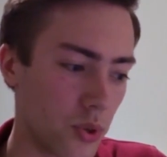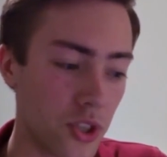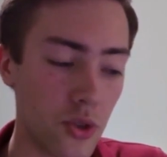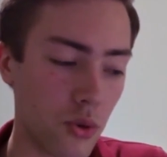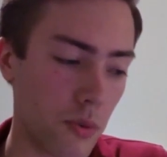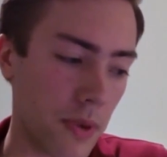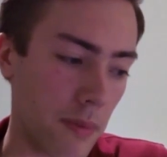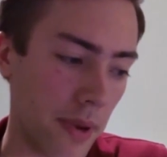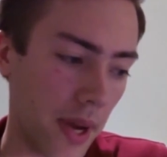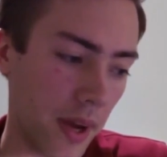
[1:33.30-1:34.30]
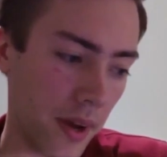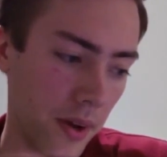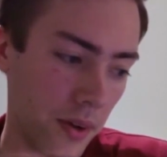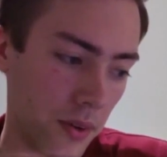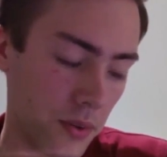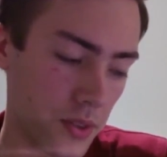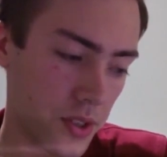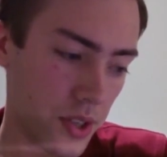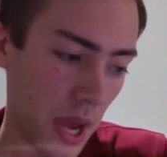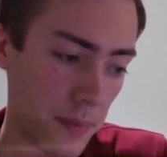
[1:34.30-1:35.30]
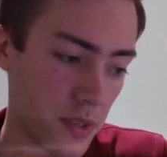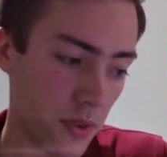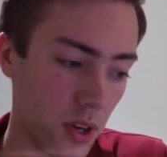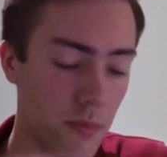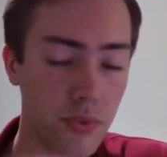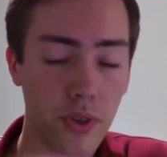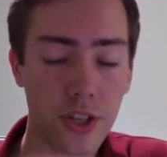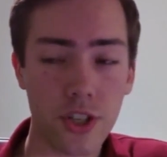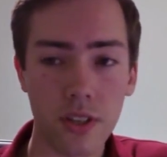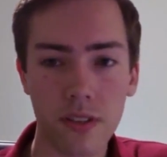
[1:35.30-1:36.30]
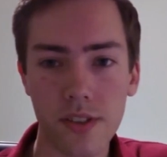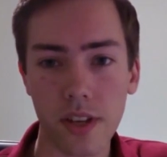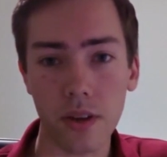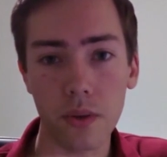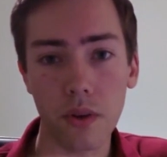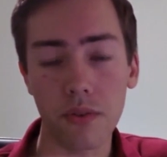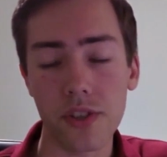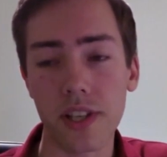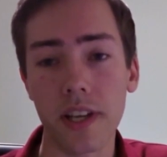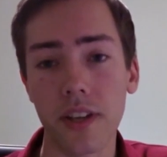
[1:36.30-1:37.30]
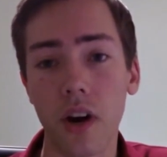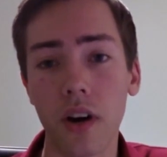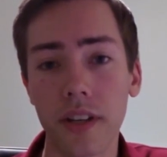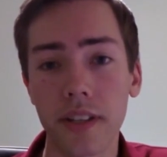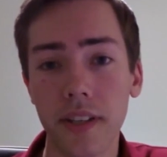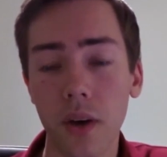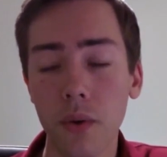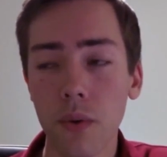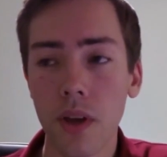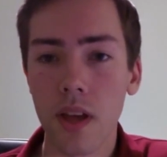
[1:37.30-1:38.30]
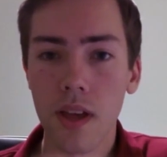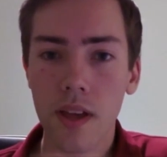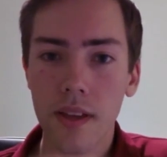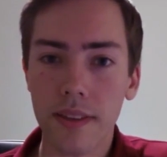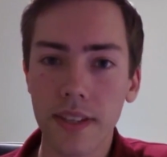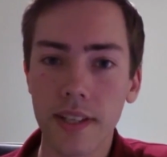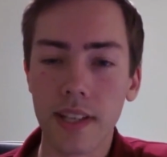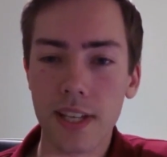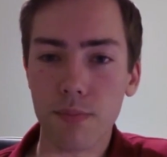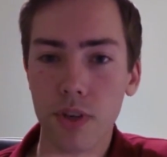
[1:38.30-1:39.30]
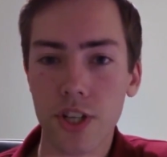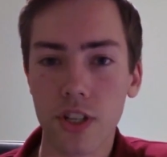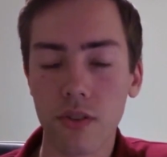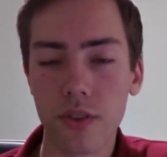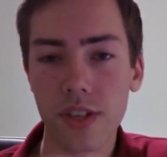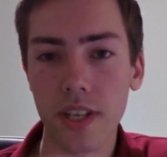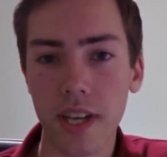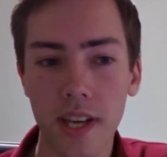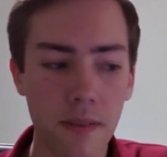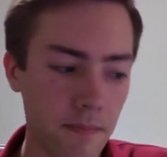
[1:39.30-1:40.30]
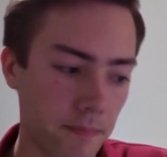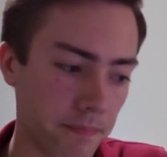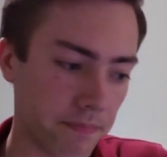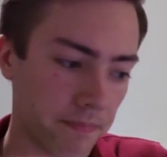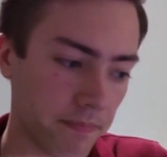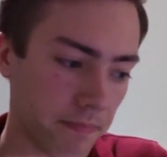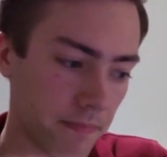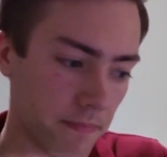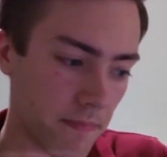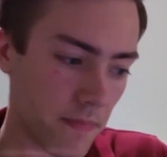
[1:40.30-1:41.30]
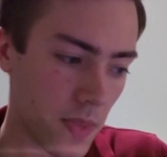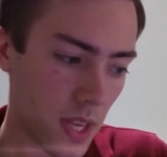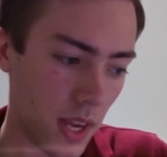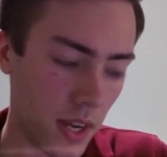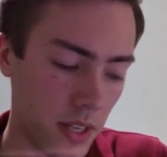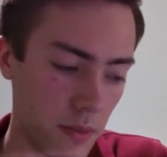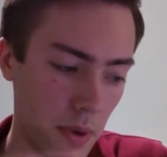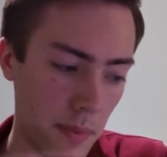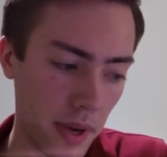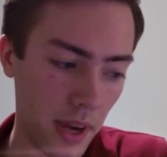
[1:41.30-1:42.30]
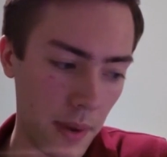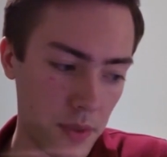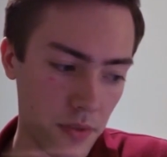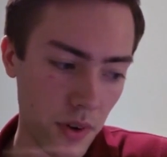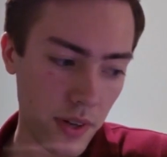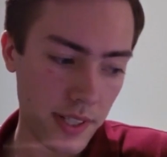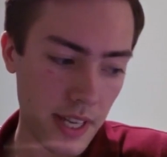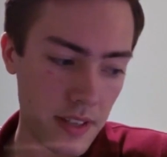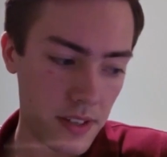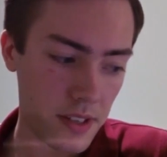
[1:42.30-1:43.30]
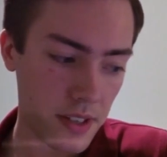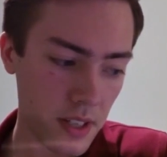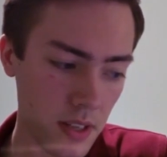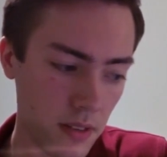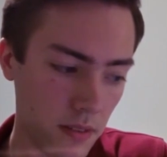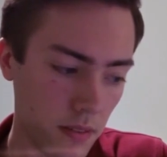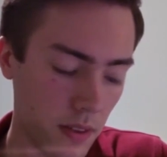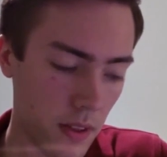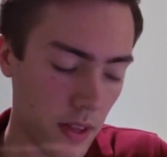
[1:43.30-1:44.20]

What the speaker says: We also talk a bit about atmospheric pressure, so obviously at the higher you go, the less pressure there is in the air. And a bit about atmospheric density.